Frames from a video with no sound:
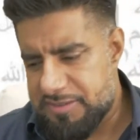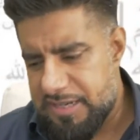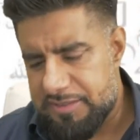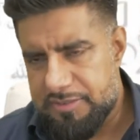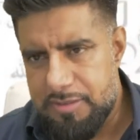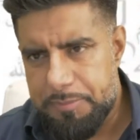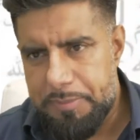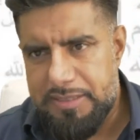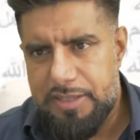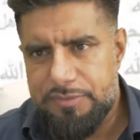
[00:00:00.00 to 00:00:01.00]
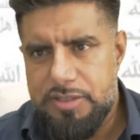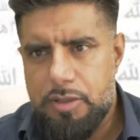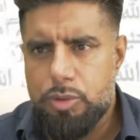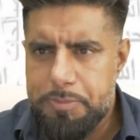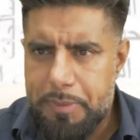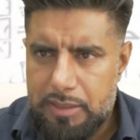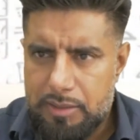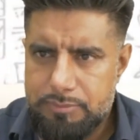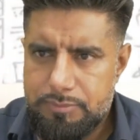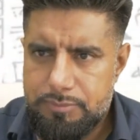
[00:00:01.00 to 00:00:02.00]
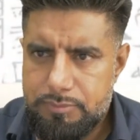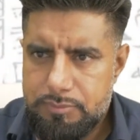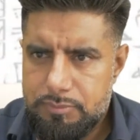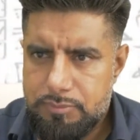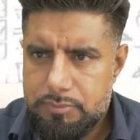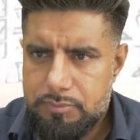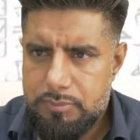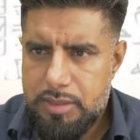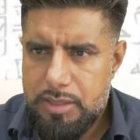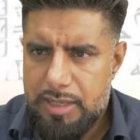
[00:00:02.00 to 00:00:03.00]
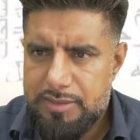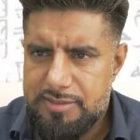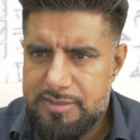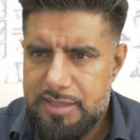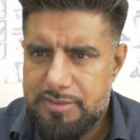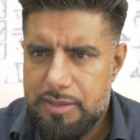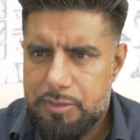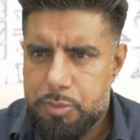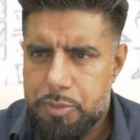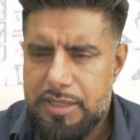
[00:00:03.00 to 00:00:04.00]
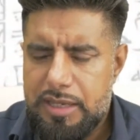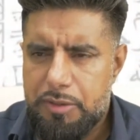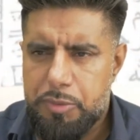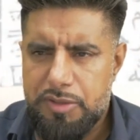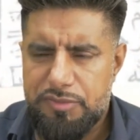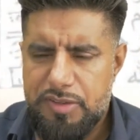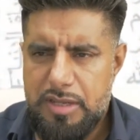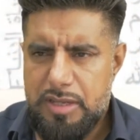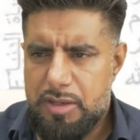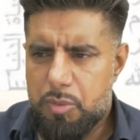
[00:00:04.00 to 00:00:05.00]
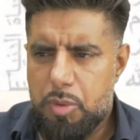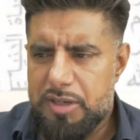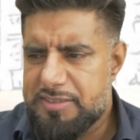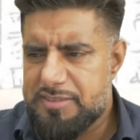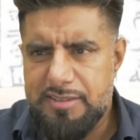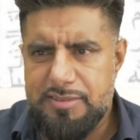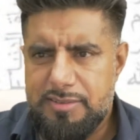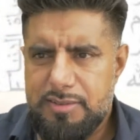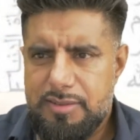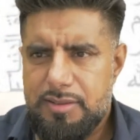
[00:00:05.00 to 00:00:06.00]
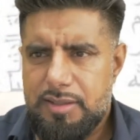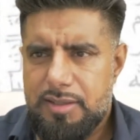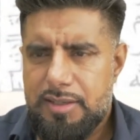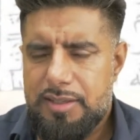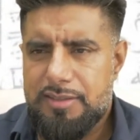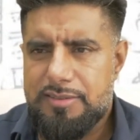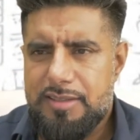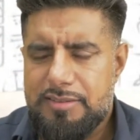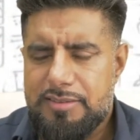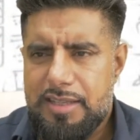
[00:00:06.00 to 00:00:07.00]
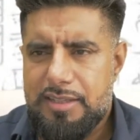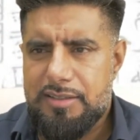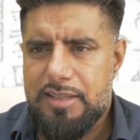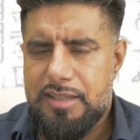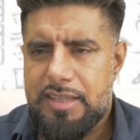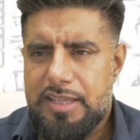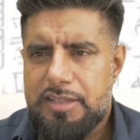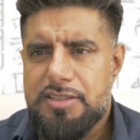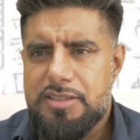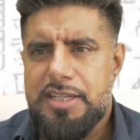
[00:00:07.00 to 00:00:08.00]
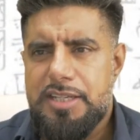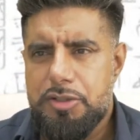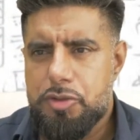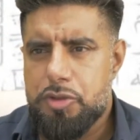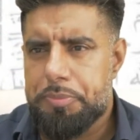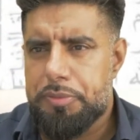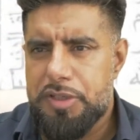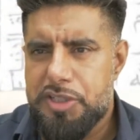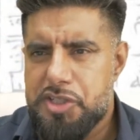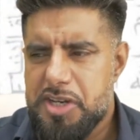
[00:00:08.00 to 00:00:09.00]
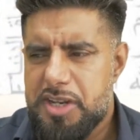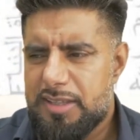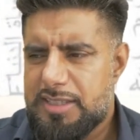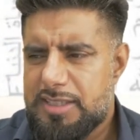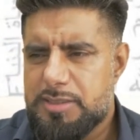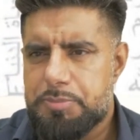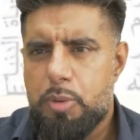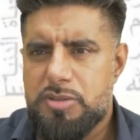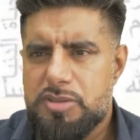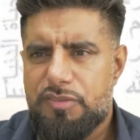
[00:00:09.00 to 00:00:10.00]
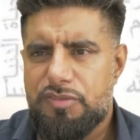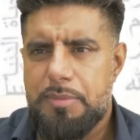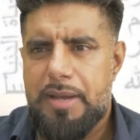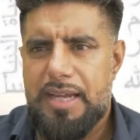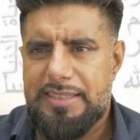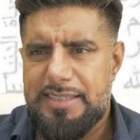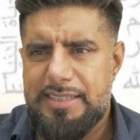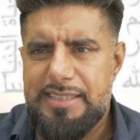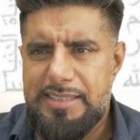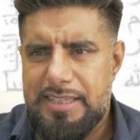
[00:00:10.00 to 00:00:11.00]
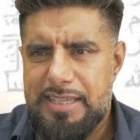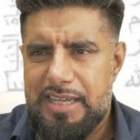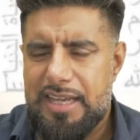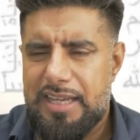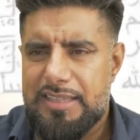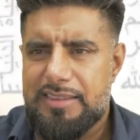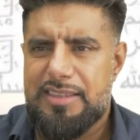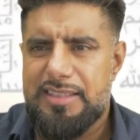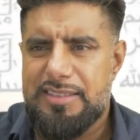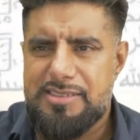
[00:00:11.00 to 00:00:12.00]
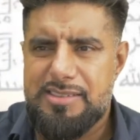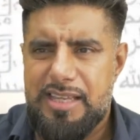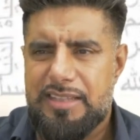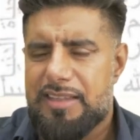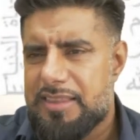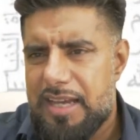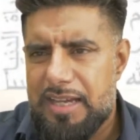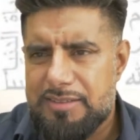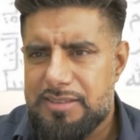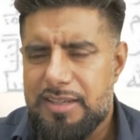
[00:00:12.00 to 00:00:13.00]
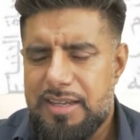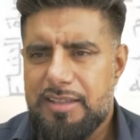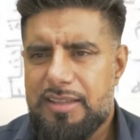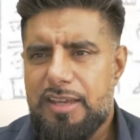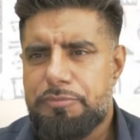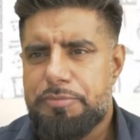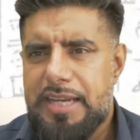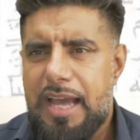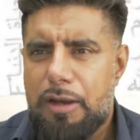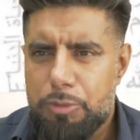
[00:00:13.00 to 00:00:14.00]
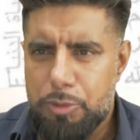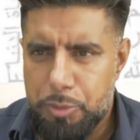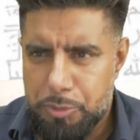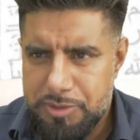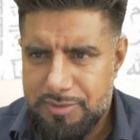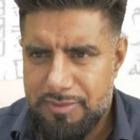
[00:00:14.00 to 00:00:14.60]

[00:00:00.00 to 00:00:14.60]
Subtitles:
stands up and he gives a khutbah. And he says that what is this? He says that they continue to preach these books of the Malikiyya and the this and the that, and they have been outlawed.